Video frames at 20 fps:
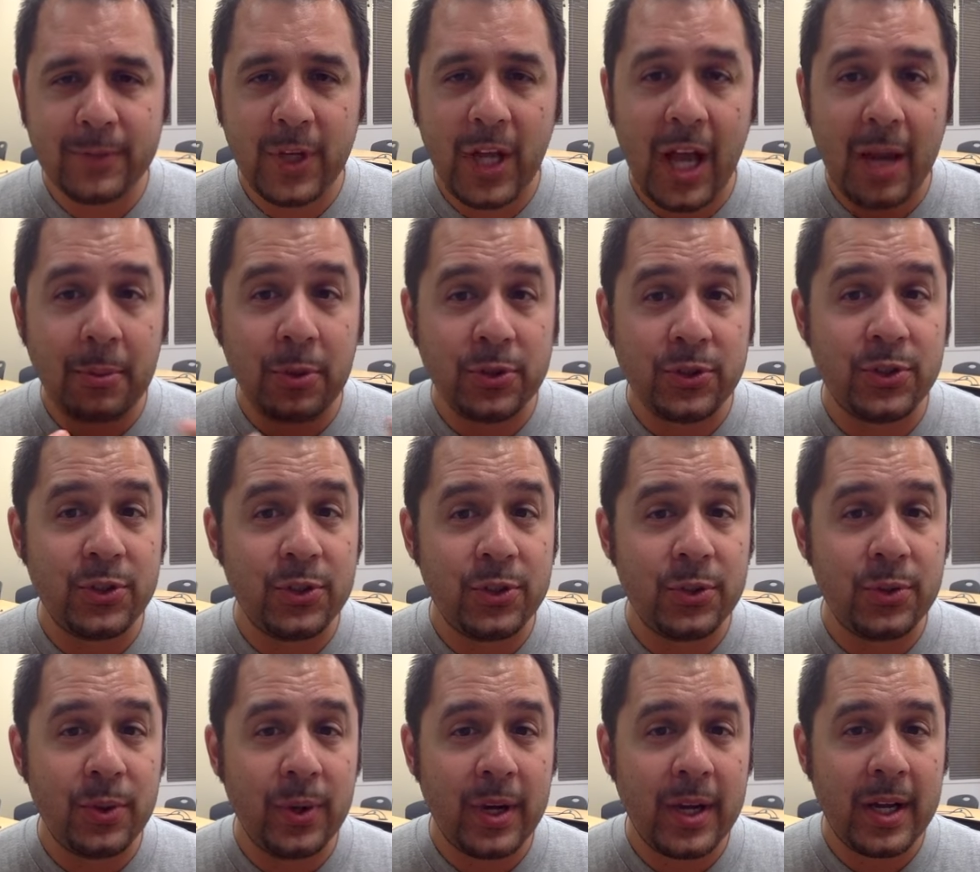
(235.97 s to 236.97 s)
able
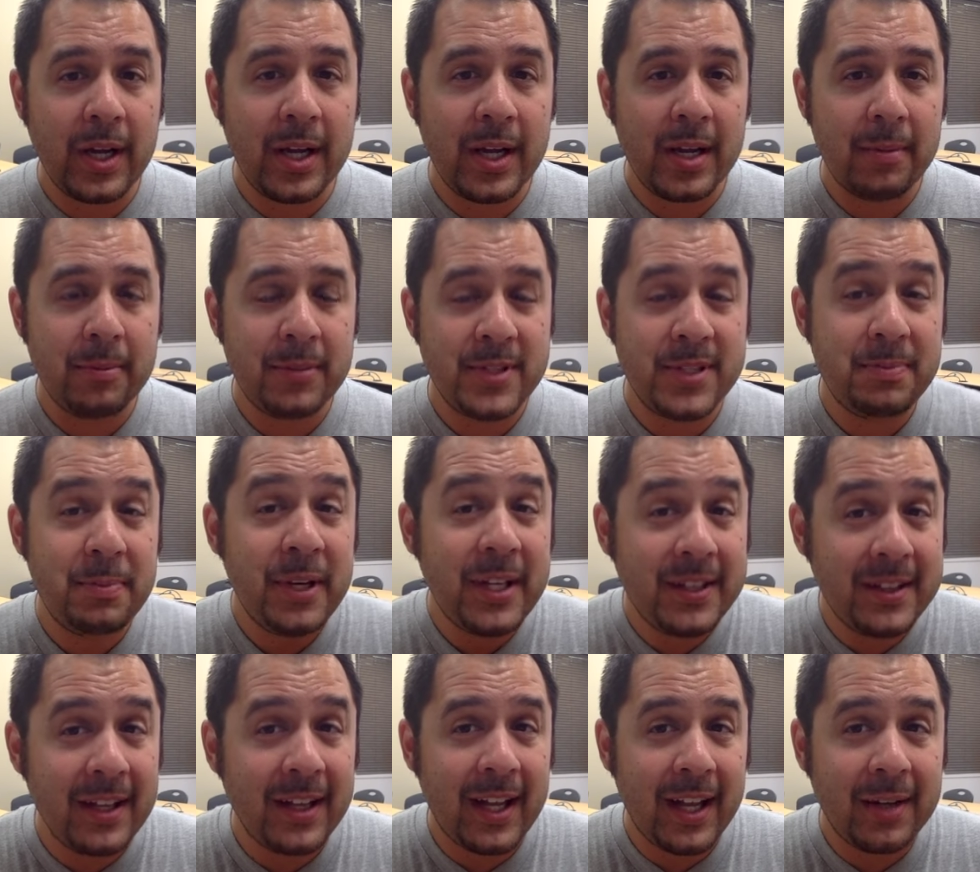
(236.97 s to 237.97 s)
to
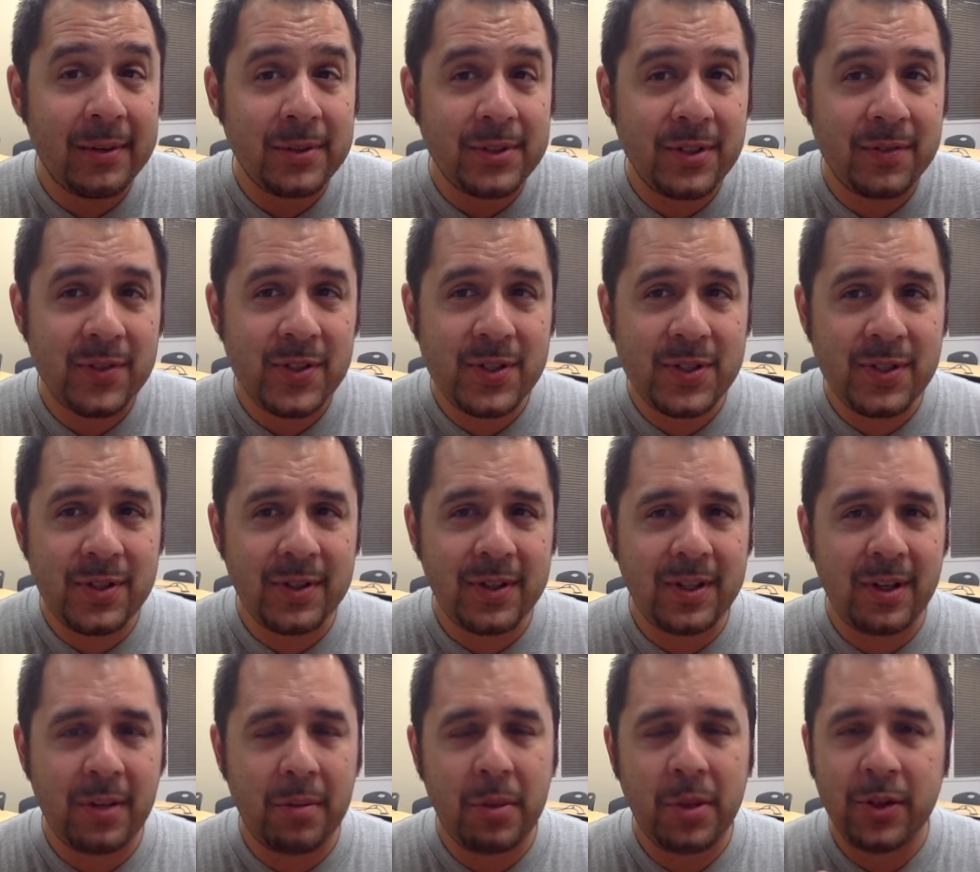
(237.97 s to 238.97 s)
speak the language of a
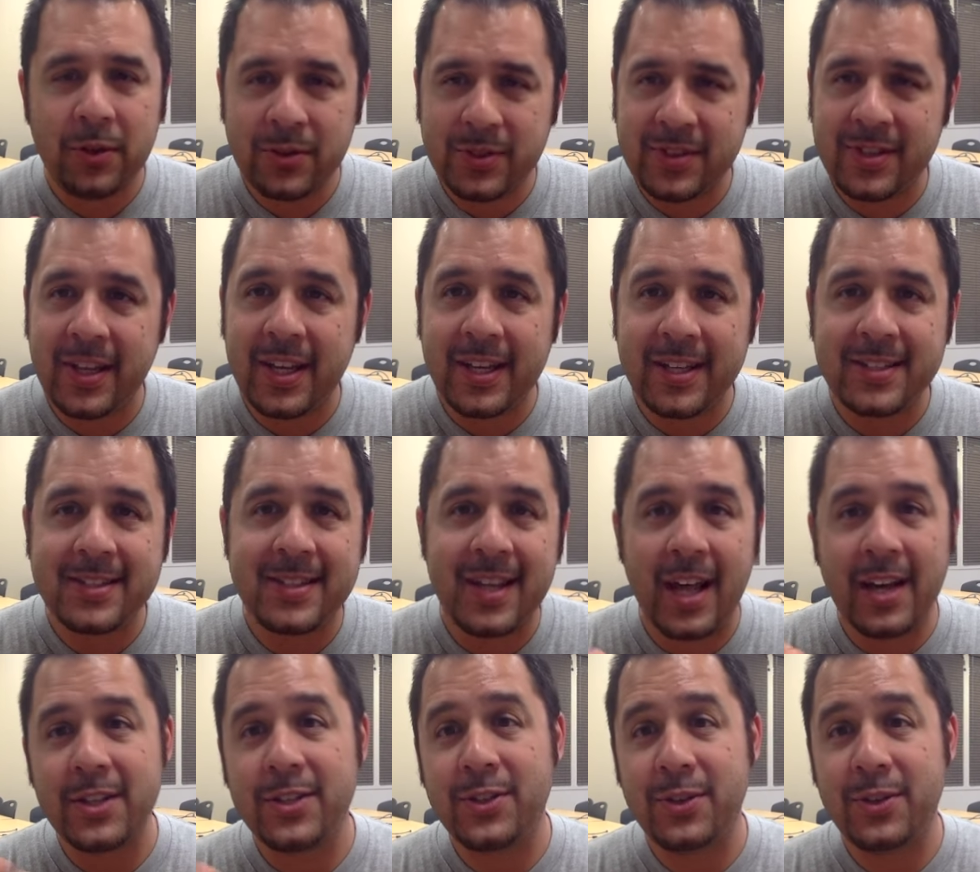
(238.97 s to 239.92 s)
student. I mean, there's things that a